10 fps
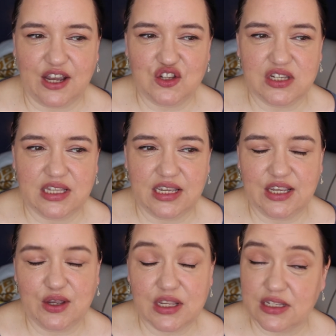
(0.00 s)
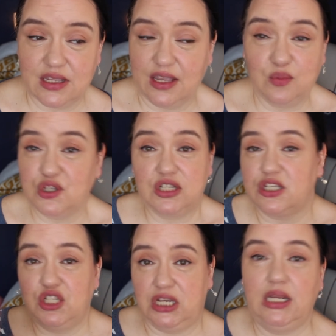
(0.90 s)
I just think it, it, it, was
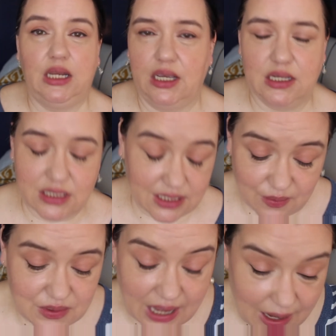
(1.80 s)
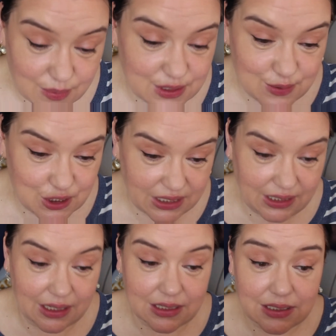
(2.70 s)
just genius. It was absolute
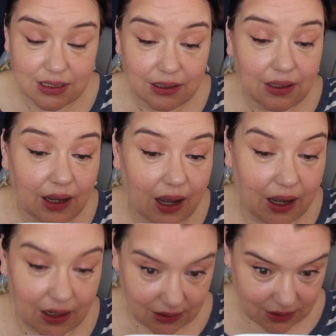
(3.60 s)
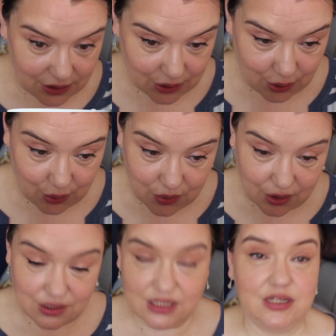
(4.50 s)
genius. And
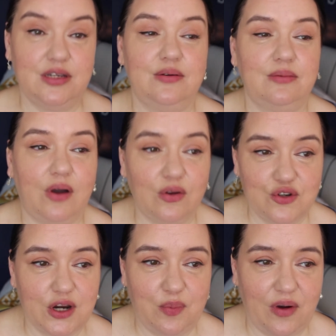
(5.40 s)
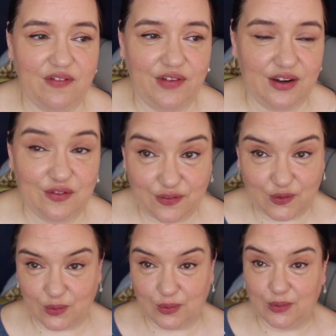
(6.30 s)
kudos to Andre Previn
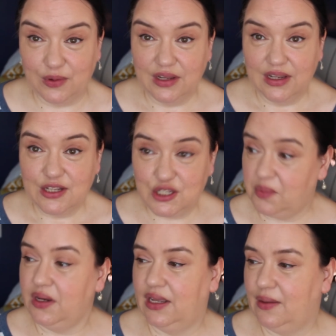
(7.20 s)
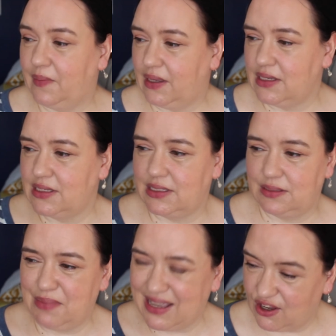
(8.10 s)
for doing it because,
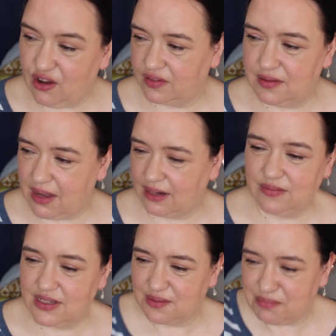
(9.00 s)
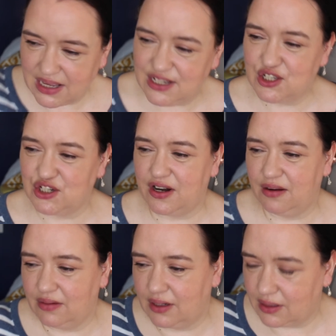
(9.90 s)
my God, the man was a
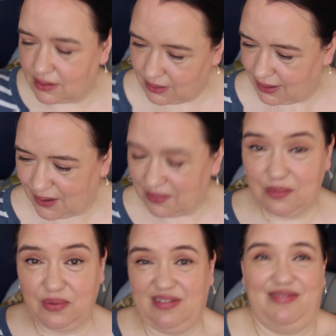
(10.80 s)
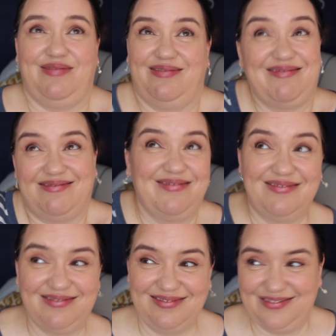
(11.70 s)
maestro. You know, he was
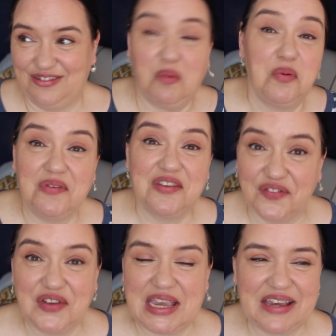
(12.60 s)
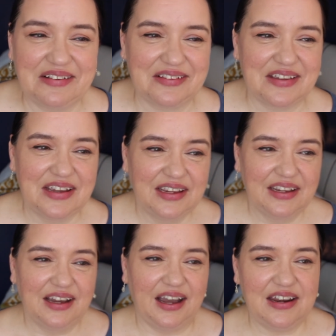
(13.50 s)
top of his field.
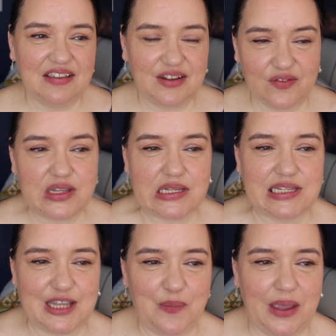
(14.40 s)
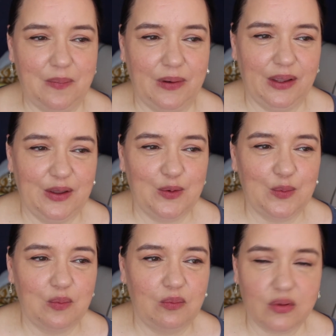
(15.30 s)
And it's lovely to see people
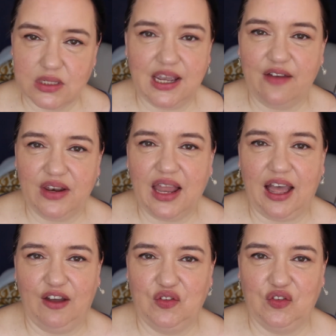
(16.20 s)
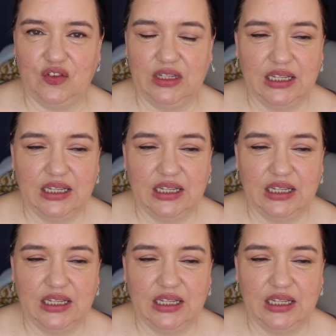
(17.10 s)
who want to have a laugh.